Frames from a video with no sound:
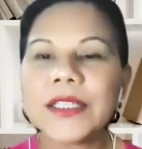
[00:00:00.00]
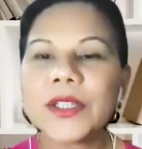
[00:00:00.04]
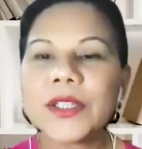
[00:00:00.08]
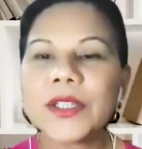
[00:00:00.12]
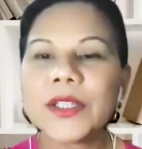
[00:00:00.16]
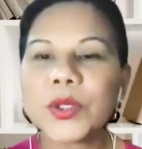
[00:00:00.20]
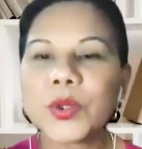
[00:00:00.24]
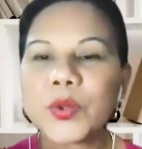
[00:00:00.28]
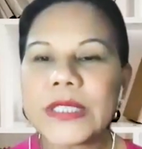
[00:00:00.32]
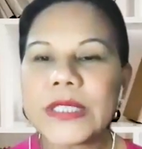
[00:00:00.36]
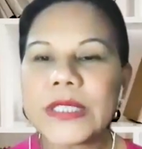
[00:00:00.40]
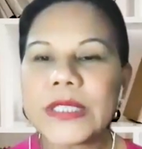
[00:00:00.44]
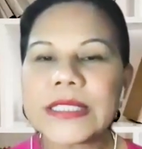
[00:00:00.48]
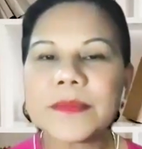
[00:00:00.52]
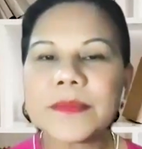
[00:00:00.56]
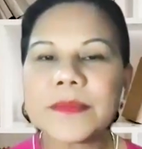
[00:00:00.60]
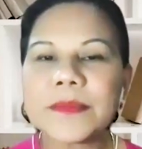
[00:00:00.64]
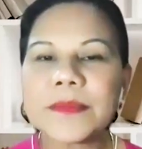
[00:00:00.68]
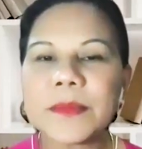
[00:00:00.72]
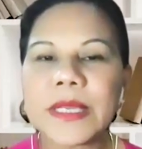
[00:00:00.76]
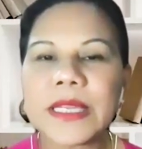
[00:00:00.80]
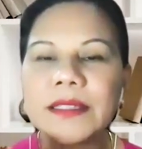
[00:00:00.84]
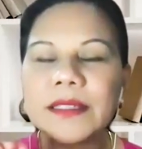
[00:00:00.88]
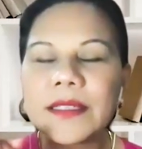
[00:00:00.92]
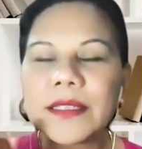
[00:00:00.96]
to
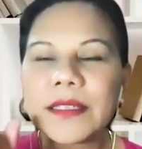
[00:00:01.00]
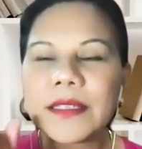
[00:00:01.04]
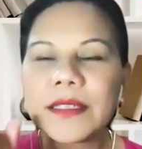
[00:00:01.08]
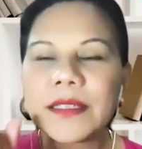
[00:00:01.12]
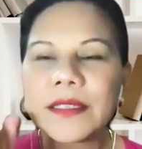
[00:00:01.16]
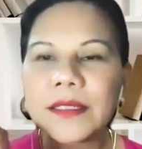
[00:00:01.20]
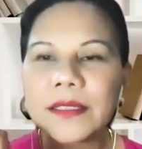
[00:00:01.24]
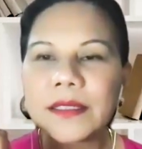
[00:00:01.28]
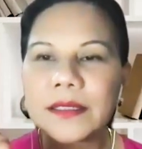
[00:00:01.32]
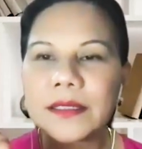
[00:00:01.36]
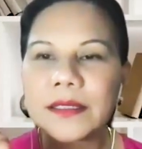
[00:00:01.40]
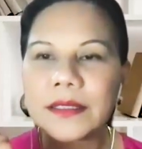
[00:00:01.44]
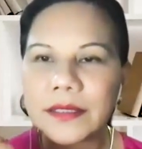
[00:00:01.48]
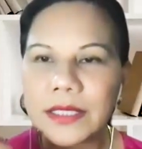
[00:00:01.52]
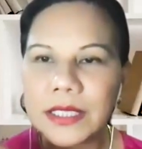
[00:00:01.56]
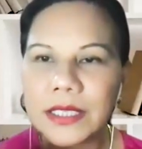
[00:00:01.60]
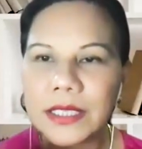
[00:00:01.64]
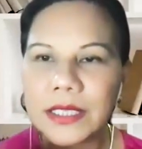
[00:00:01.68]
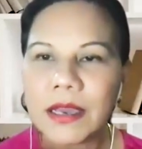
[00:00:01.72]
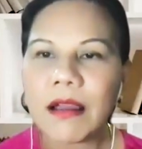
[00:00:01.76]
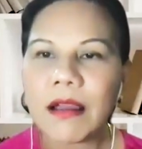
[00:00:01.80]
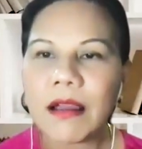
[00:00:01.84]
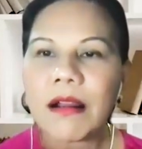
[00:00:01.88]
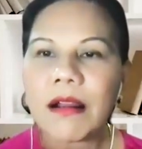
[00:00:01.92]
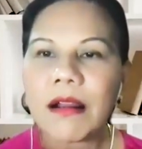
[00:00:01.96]
determine the
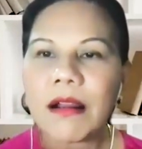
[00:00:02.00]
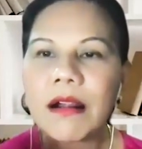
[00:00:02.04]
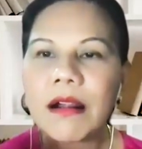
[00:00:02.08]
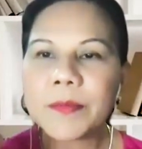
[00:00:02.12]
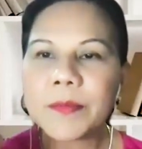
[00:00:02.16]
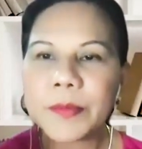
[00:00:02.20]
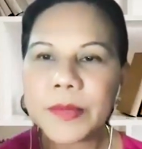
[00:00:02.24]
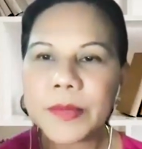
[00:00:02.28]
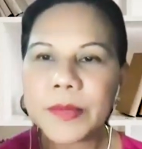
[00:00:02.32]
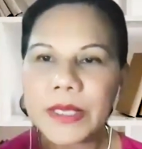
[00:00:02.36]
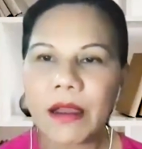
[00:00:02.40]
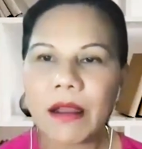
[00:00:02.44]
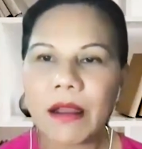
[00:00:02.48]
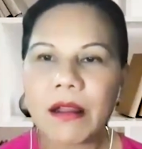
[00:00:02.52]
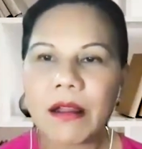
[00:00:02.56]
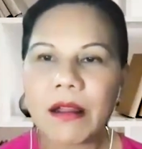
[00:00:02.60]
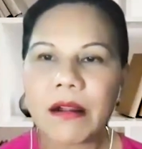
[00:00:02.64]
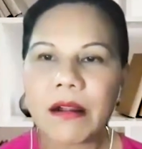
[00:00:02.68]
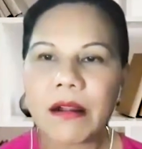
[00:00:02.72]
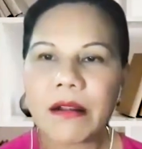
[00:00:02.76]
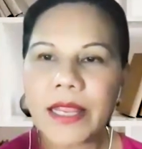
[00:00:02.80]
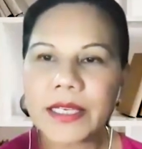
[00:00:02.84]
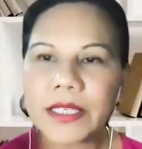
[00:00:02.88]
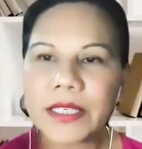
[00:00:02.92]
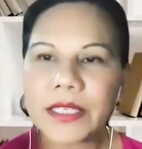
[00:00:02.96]
ER, PR,
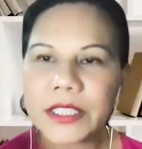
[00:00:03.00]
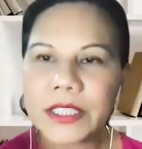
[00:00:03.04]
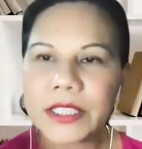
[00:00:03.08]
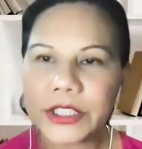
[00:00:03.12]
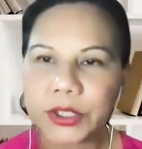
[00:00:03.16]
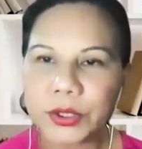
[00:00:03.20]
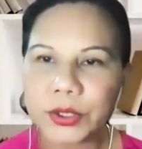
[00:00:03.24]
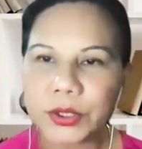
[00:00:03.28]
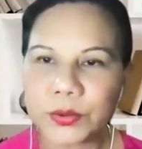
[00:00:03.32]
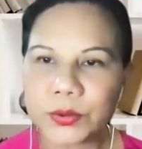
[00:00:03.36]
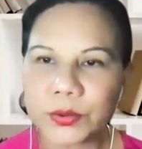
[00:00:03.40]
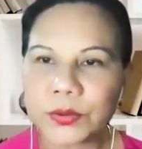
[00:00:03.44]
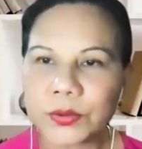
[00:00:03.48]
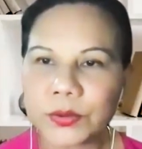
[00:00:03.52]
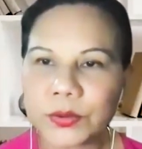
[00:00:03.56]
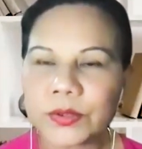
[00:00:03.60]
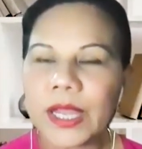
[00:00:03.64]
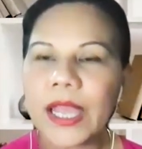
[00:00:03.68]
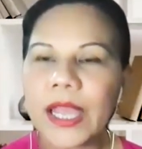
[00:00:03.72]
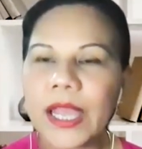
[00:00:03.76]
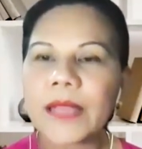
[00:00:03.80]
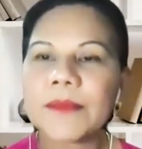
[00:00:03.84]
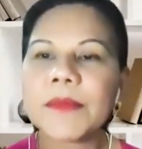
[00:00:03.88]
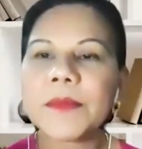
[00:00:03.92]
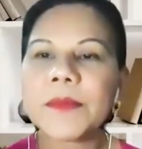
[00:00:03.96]
and HER2,
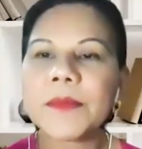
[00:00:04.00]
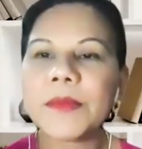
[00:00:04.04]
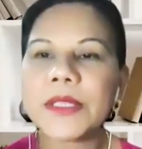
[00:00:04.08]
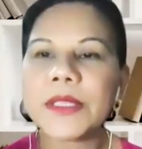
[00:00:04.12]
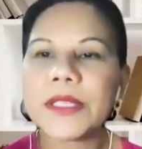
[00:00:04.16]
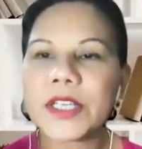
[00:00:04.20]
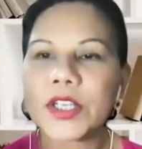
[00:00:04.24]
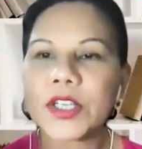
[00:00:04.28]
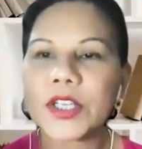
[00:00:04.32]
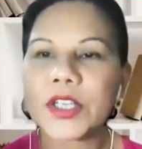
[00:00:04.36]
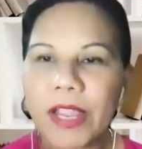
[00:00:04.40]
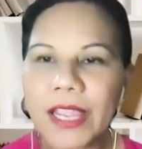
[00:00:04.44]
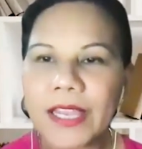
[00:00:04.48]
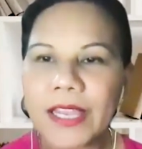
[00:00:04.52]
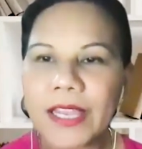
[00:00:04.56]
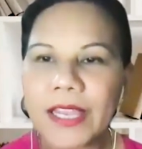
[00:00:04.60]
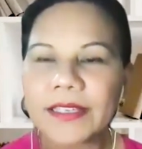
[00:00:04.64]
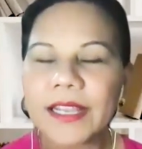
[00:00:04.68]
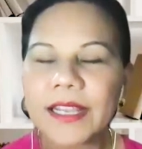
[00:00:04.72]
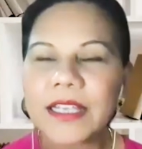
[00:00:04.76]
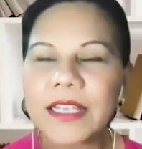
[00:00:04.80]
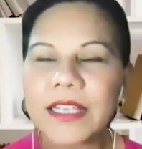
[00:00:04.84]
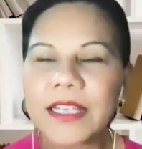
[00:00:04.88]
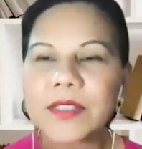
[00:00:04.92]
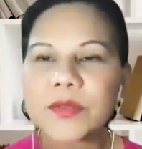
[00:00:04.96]
and maybe the grade,
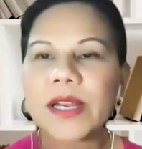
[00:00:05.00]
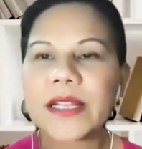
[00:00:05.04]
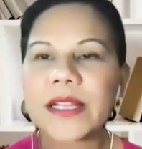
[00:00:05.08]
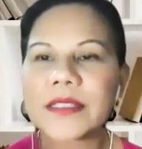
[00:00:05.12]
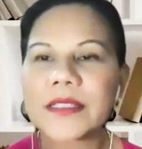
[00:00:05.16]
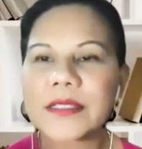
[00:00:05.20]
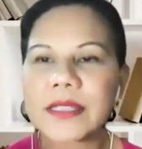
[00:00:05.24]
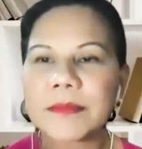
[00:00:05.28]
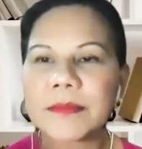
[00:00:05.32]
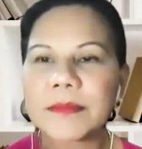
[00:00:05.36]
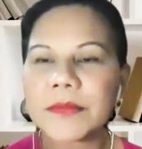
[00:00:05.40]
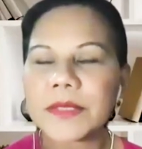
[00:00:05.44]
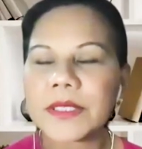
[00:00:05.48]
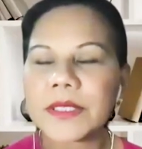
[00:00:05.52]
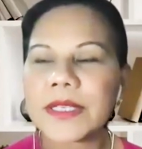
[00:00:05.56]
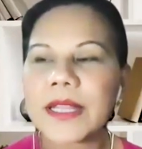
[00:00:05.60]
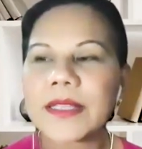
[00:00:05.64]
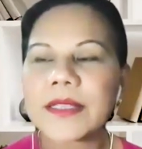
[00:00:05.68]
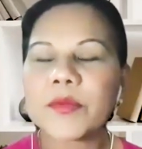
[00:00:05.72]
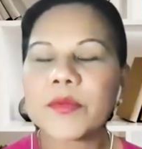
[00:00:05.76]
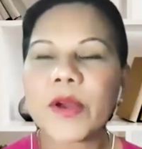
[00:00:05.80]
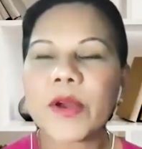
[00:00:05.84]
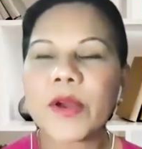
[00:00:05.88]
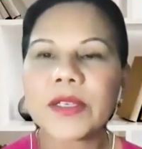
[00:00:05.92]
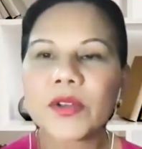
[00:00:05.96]
as well as
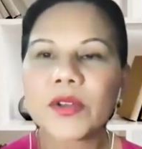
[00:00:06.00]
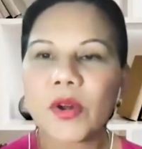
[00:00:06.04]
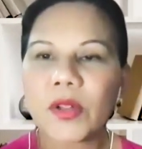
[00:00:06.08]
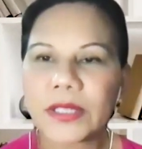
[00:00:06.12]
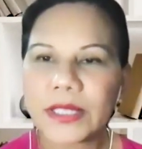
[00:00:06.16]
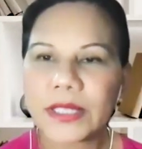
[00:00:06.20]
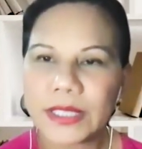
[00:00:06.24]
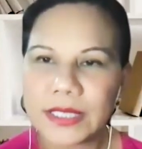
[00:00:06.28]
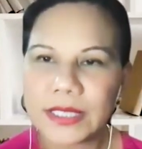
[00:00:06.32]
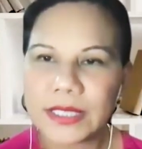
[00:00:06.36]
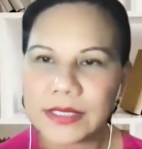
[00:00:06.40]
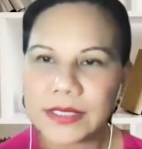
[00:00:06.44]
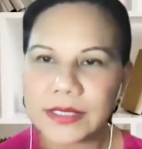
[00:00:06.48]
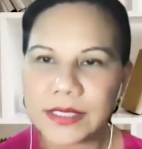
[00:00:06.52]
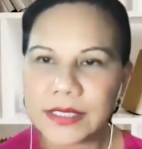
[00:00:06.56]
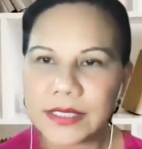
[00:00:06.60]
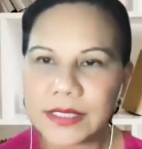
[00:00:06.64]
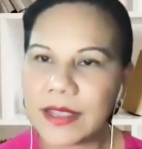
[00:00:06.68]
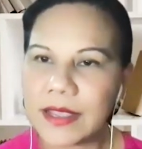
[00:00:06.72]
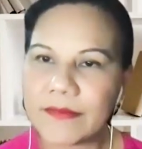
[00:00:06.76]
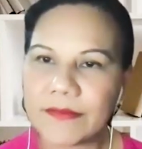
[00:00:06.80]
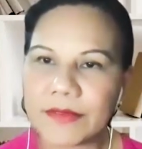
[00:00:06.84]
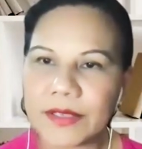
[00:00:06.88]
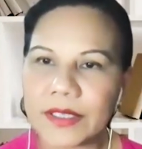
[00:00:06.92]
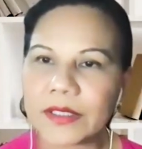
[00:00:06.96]
another one called
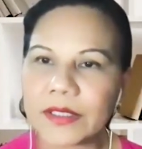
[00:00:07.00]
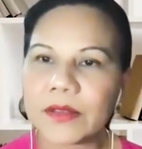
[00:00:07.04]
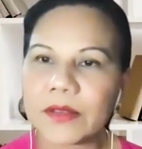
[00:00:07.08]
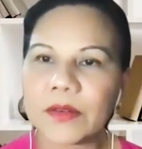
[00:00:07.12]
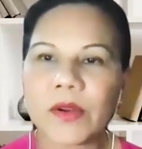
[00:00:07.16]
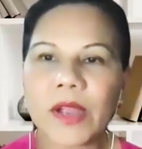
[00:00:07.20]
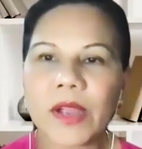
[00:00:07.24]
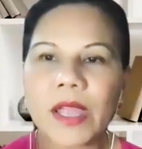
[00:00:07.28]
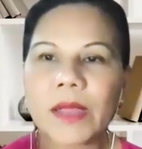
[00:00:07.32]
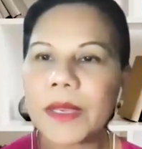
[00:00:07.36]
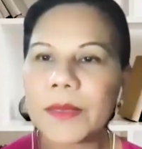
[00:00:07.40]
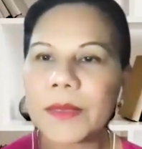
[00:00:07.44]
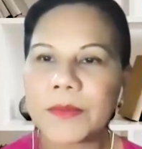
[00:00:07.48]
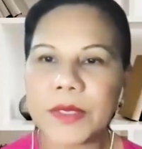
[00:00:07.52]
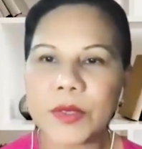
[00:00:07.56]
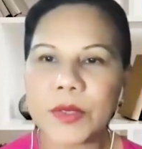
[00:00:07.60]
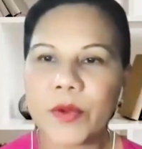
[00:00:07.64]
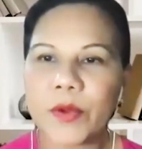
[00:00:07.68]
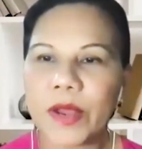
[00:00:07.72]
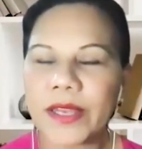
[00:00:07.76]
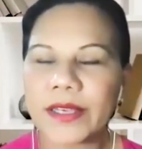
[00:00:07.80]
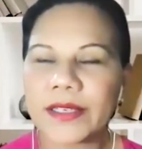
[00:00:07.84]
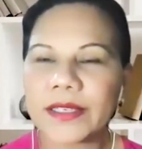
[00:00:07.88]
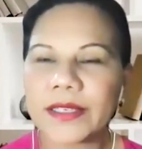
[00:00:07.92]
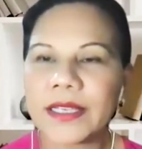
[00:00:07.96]
Ki-67 or
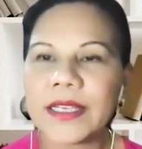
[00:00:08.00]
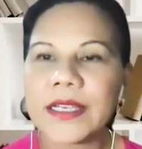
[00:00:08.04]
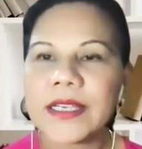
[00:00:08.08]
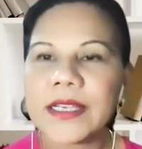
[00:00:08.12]
MIB1.